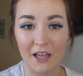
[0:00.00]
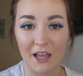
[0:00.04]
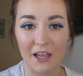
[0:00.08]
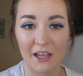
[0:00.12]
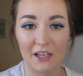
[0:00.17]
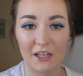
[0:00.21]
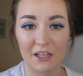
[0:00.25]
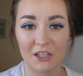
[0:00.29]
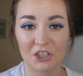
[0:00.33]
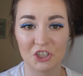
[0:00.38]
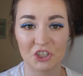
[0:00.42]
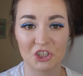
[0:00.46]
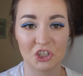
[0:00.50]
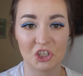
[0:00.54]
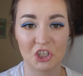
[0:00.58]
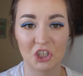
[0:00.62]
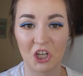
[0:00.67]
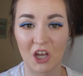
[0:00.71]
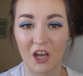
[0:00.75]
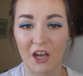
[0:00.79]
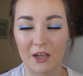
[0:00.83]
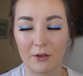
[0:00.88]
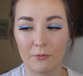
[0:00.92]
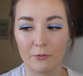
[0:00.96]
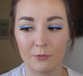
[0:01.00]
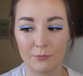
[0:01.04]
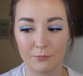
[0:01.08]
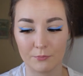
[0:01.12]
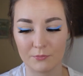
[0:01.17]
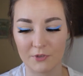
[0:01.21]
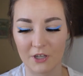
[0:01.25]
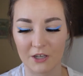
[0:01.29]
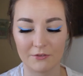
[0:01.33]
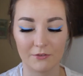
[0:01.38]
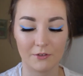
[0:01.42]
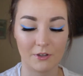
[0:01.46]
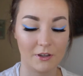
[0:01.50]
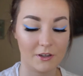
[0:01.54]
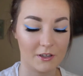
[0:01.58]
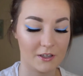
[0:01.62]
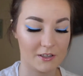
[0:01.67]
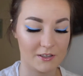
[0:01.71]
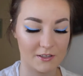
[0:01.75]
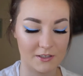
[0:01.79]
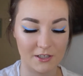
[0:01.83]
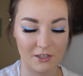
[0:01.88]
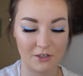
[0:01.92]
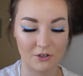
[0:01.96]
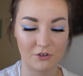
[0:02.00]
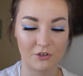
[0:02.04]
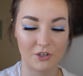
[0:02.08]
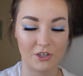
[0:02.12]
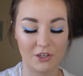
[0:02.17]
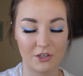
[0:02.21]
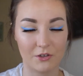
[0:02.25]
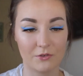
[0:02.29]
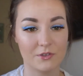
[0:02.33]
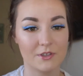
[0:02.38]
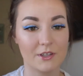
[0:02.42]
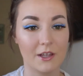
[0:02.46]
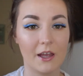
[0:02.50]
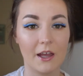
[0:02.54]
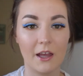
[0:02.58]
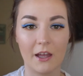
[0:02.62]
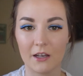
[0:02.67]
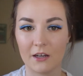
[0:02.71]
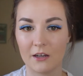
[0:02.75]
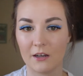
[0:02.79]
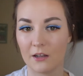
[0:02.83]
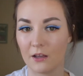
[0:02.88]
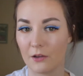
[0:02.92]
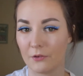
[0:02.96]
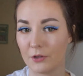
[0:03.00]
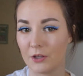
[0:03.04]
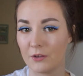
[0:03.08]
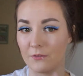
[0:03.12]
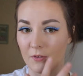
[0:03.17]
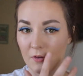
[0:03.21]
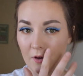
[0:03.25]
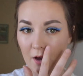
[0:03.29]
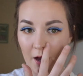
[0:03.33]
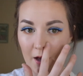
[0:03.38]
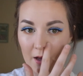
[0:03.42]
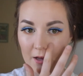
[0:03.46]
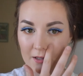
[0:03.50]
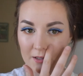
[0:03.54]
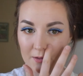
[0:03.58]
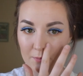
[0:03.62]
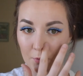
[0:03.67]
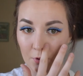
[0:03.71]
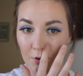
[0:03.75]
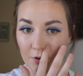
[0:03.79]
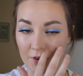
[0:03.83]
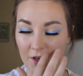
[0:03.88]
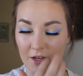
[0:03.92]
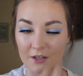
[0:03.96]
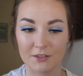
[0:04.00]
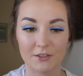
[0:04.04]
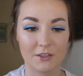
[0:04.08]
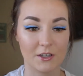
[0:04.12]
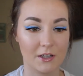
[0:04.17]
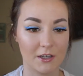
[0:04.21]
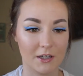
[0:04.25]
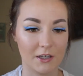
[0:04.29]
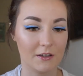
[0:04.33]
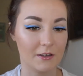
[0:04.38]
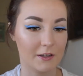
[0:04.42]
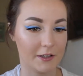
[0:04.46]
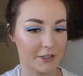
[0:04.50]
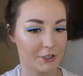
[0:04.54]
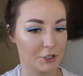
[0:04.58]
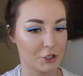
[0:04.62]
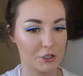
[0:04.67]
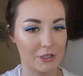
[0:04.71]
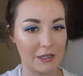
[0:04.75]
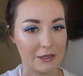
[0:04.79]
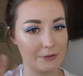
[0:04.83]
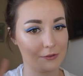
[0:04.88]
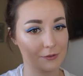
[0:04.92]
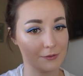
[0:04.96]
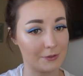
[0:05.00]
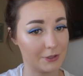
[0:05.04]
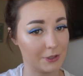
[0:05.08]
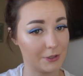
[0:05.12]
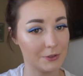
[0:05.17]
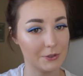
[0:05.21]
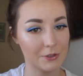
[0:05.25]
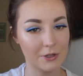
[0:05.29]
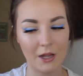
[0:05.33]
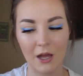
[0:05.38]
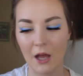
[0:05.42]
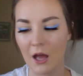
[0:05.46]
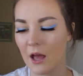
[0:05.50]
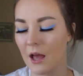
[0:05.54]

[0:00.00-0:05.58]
and I will definitely continue to use it, and I'll give you guys more thoughts on it later down the road.